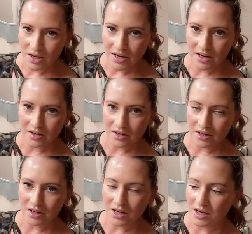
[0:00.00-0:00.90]
and
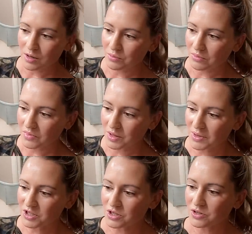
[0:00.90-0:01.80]
um, they
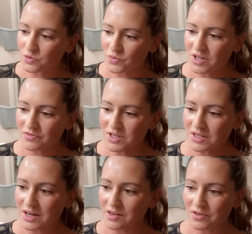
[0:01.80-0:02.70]
mention it's reef
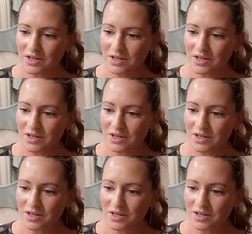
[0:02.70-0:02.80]
safe.